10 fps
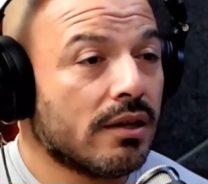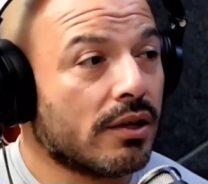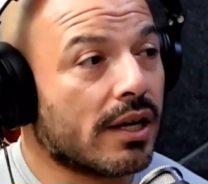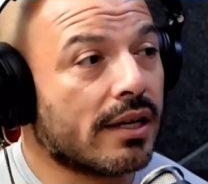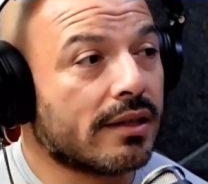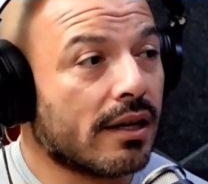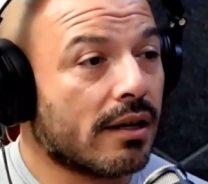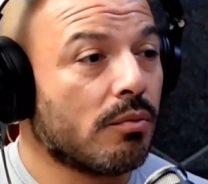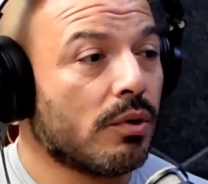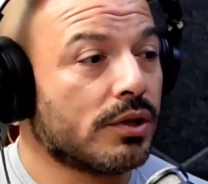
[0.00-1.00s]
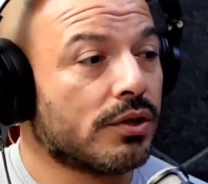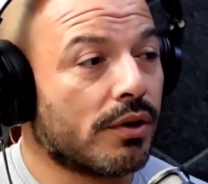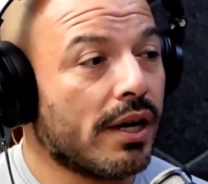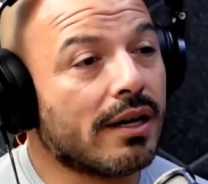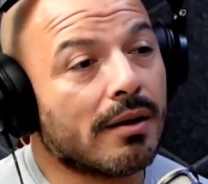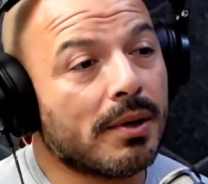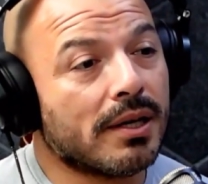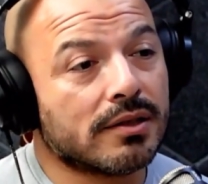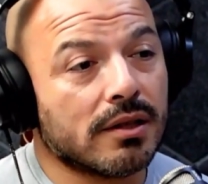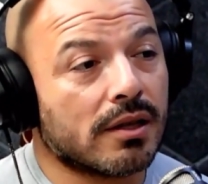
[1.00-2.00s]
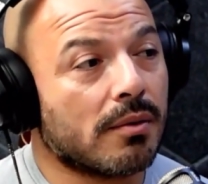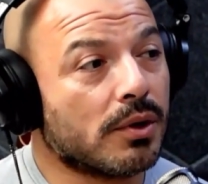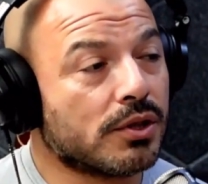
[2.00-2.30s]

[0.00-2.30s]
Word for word: look at uh, what your income is look at